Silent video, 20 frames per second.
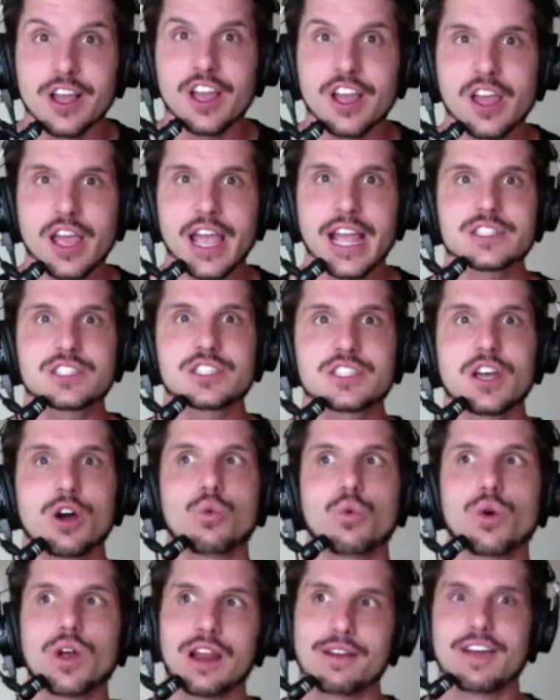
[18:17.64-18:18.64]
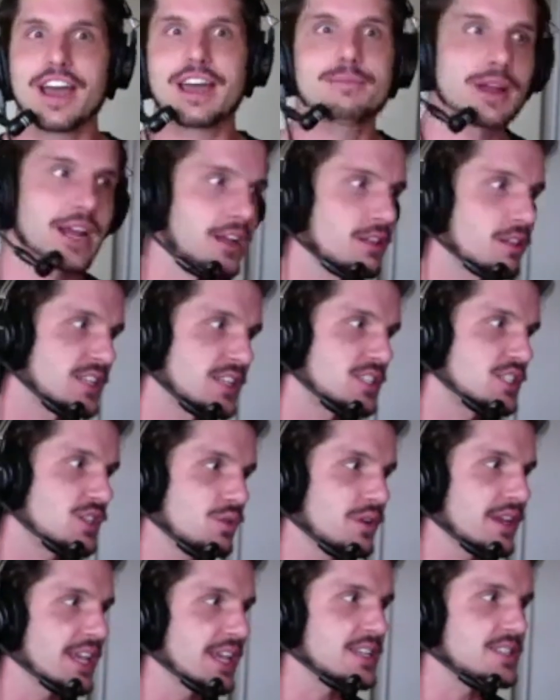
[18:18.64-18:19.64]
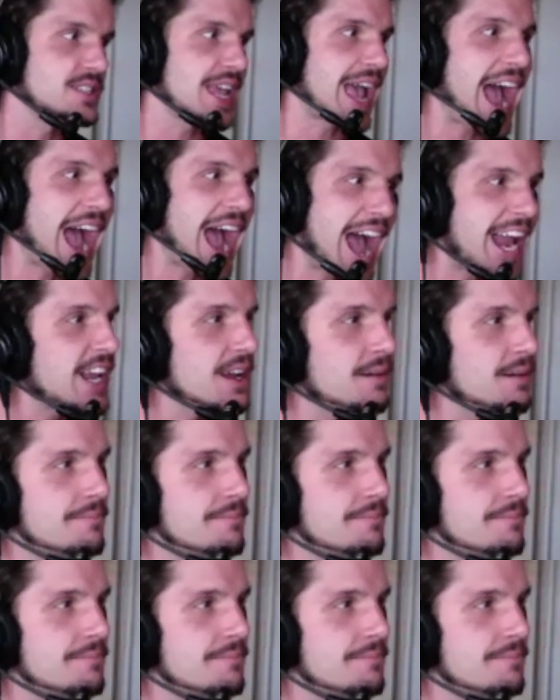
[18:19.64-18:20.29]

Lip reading: And so what I've had my clients doing is adding